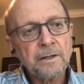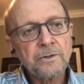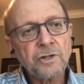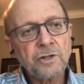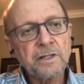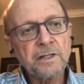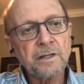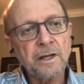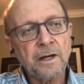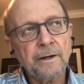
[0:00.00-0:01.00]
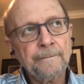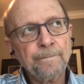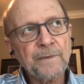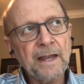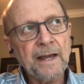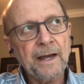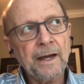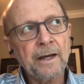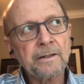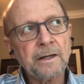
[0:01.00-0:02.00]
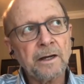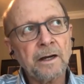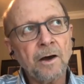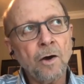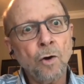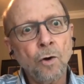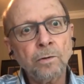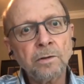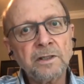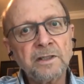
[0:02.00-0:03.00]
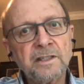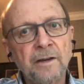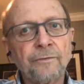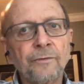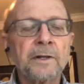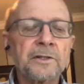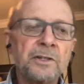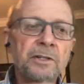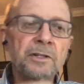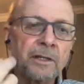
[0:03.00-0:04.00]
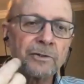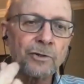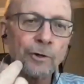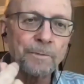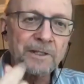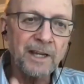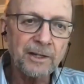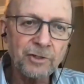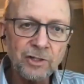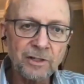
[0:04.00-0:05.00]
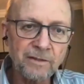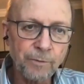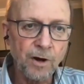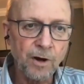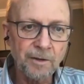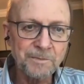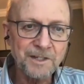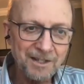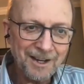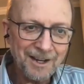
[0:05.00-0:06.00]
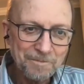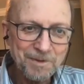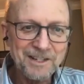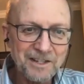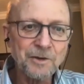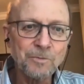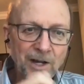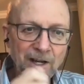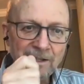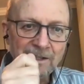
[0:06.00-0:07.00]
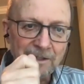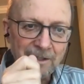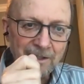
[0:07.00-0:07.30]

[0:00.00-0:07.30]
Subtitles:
just had a whole different interpretation of Brahms, because the way that